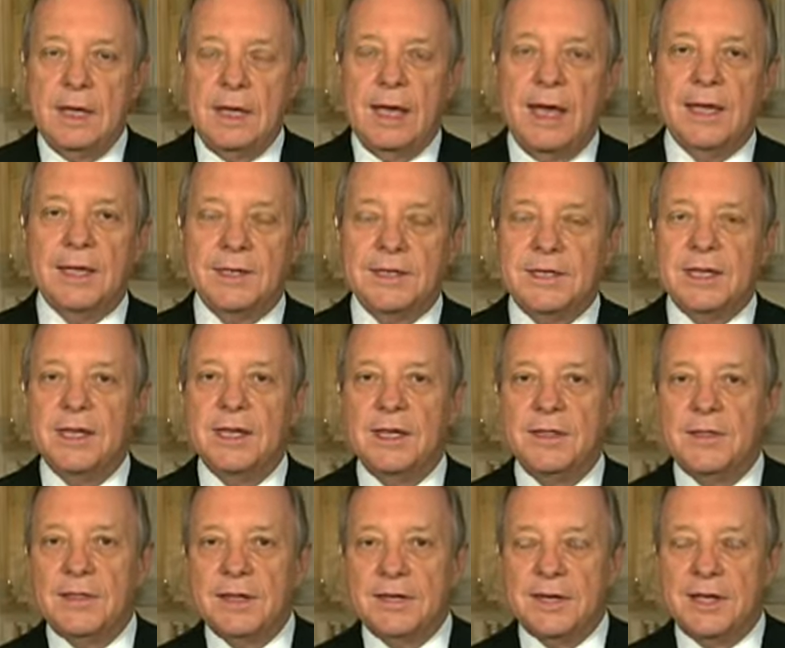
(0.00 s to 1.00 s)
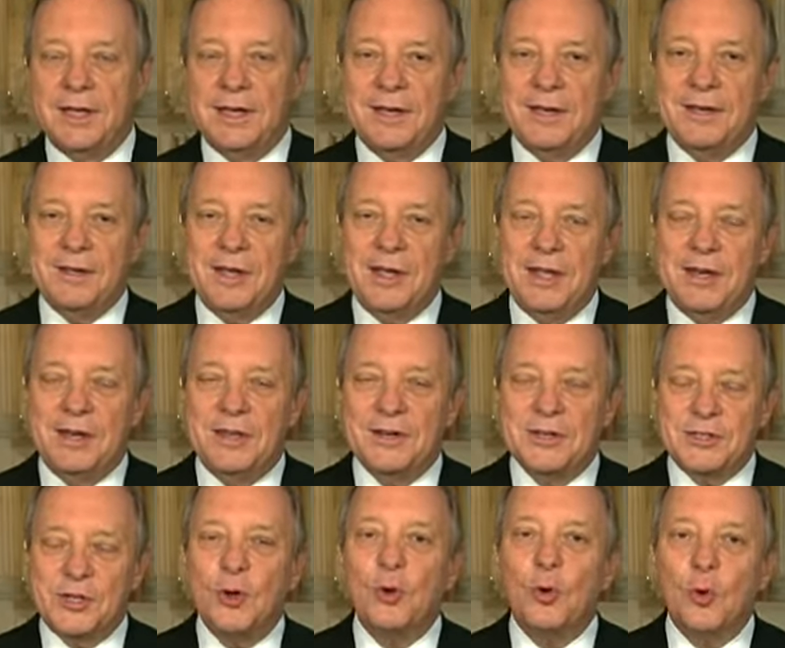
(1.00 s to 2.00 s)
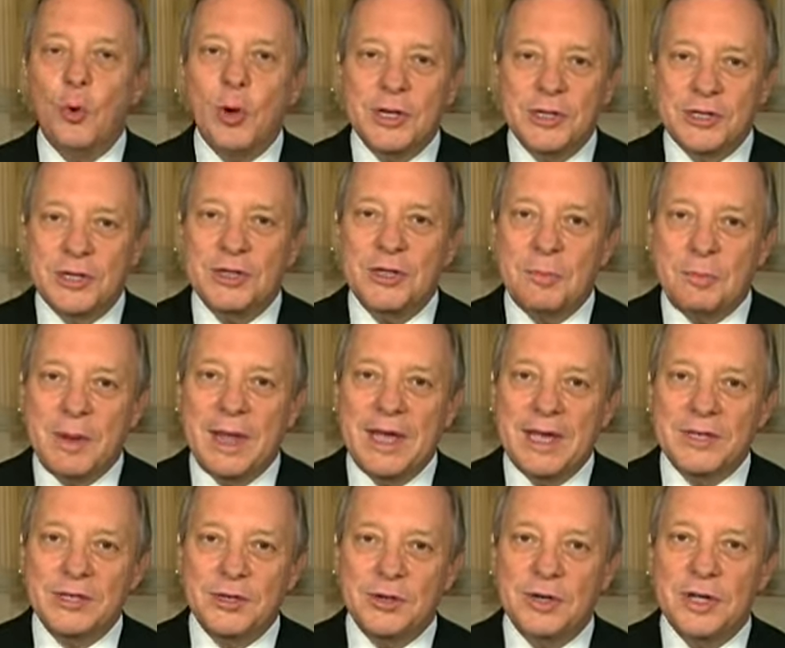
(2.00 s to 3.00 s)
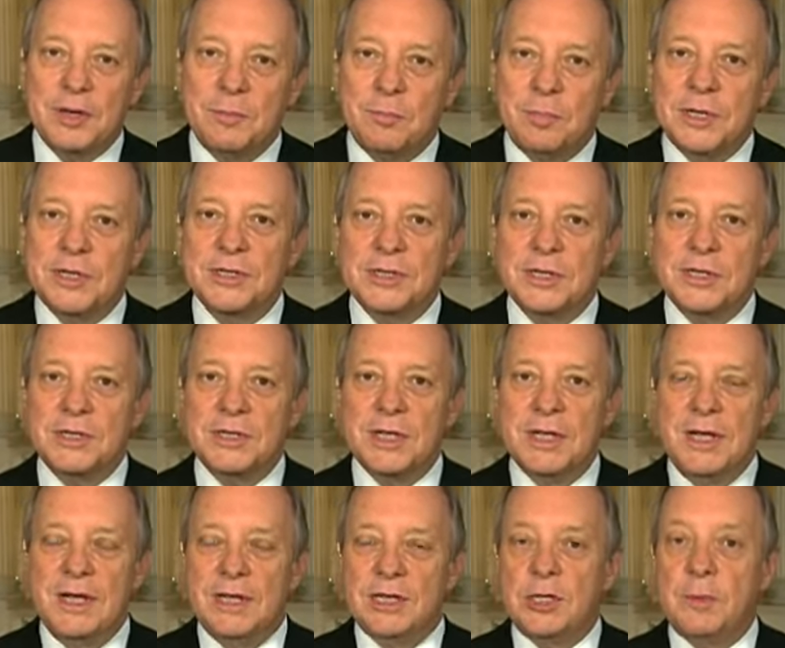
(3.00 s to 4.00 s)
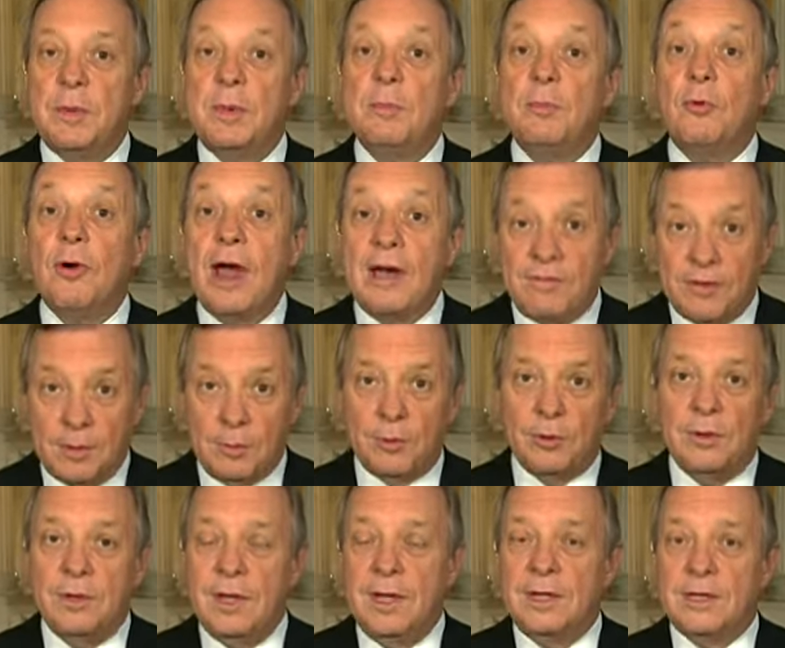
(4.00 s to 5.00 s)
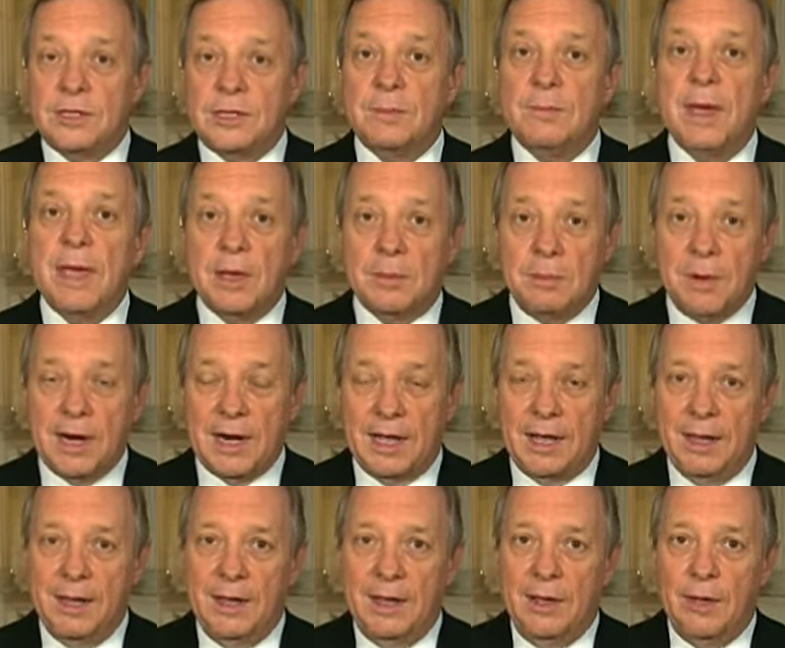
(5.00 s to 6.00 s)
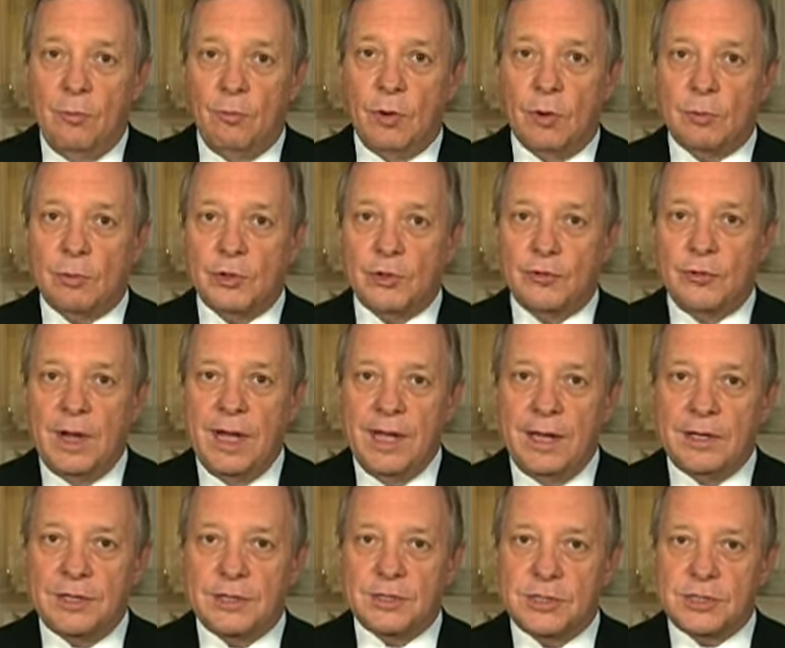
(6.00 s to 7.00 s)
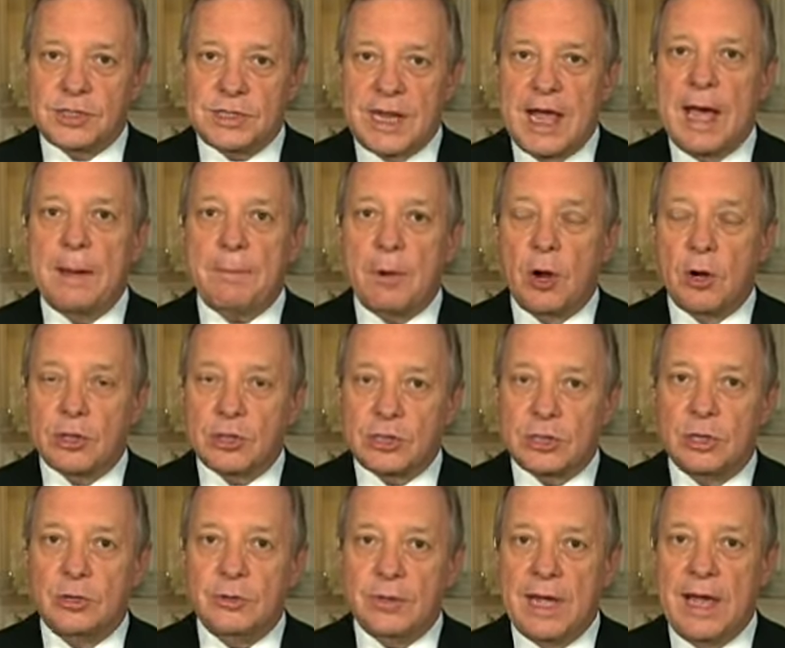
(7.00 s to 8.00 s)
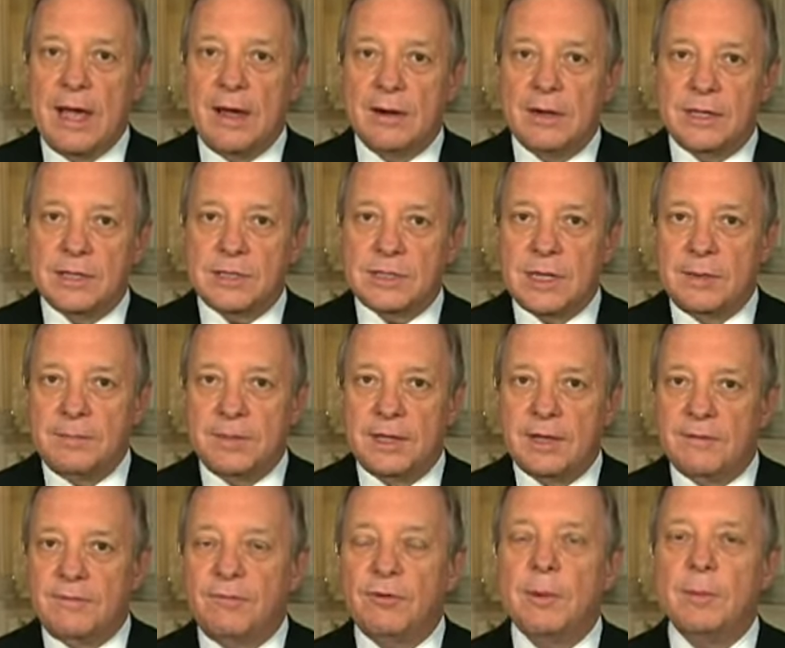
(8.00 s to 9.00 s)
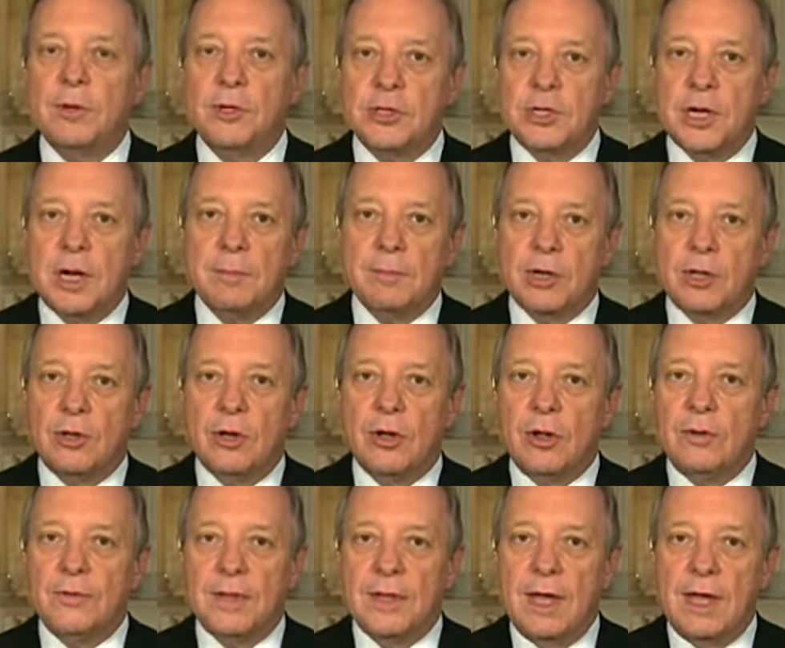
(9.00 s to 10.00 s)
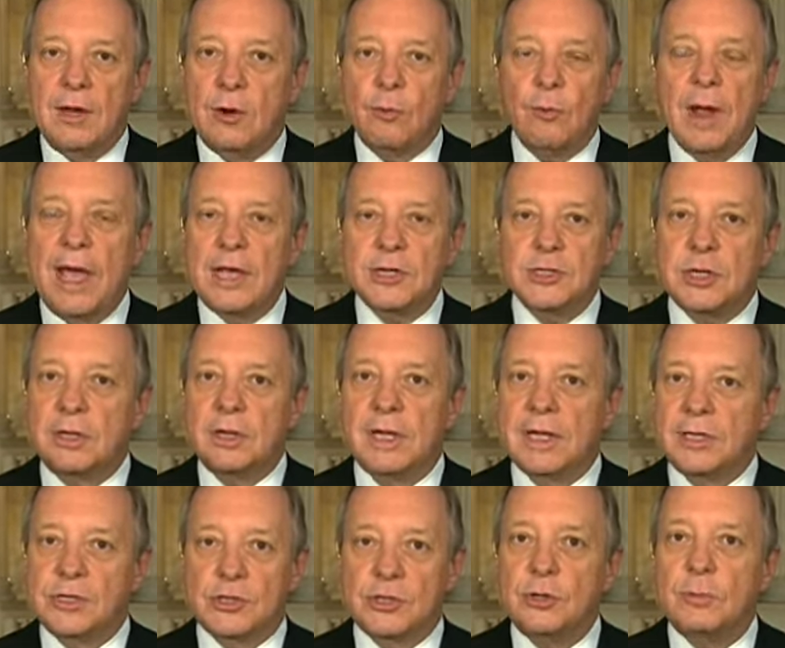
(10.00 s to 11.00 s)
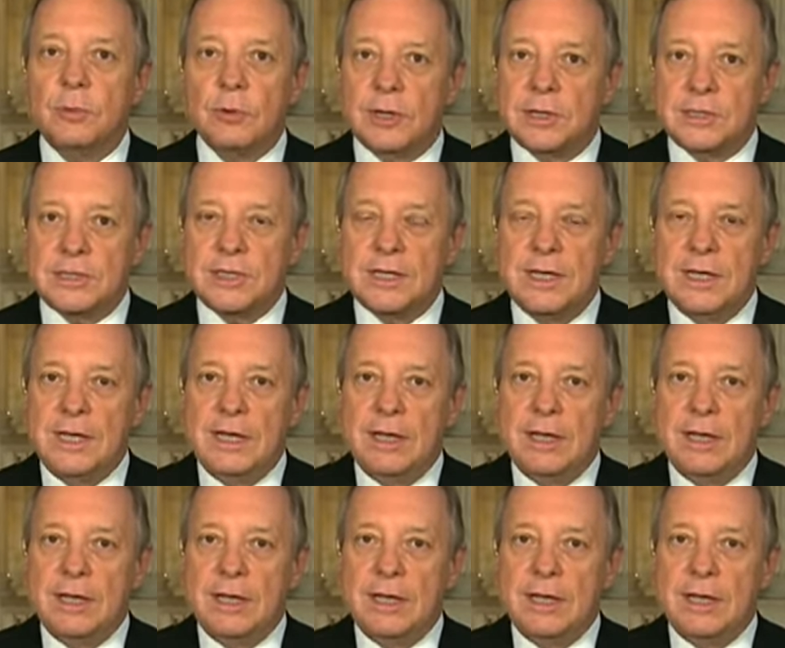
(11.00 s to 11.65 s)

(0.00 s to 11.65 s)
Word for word: I can tell you that uh, there's no question that banks are in business to be profitable, to make money. What we're trying to stop or slow down is something a former chairman called irrational exuberance.